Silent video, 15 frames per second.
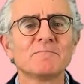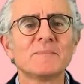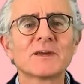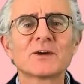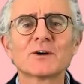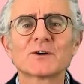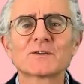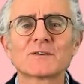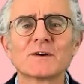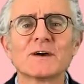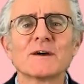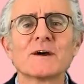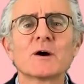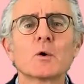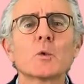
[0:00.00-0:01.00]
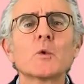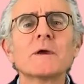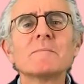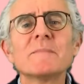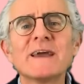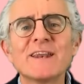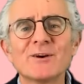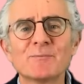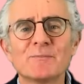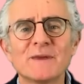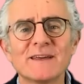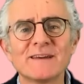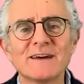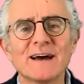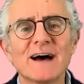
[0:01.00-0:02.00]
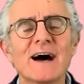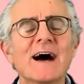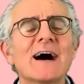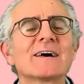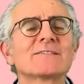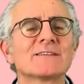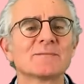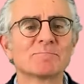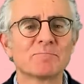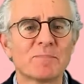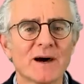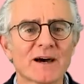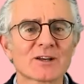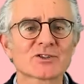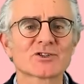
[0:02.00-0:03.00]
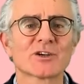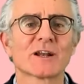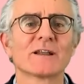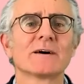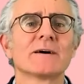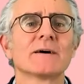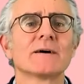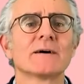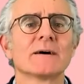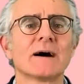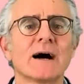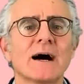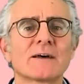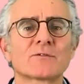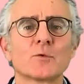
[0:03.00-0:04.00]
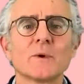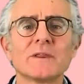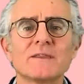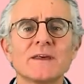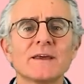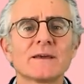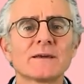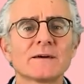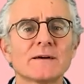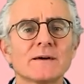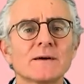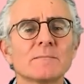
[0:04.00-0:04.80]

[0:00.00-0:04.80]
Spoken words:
because we may not be as impartial as we think,